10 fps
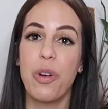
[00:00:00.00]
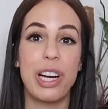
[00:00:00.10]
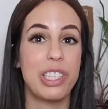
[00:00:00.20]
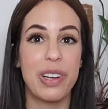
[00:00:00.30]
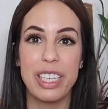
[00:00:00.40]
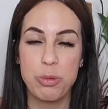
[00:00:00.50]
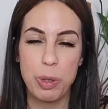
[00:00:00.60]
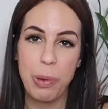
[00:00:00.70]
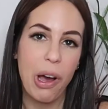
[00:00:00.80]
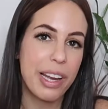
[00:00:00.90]
Are you guys
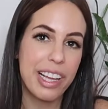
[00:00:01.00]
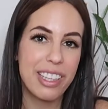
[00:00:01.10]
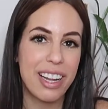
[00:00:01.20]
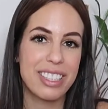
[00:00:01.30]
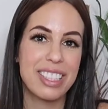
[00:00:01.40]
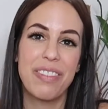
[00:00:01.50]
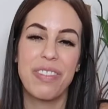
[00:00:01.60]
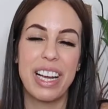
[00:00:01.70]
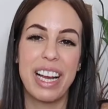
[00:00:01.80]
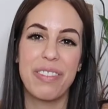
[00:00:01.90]
repotting a lot of stuff
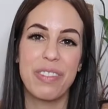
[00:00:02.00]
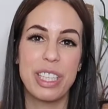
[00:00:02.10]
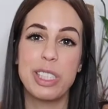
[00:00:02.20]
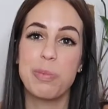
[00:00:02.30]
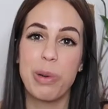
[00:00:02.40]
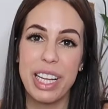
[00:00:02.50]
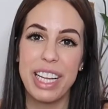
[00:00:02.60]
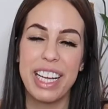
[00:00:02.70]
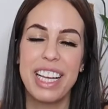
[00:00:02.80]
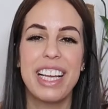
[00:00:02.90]
right now for the
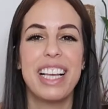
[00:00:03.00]
spring?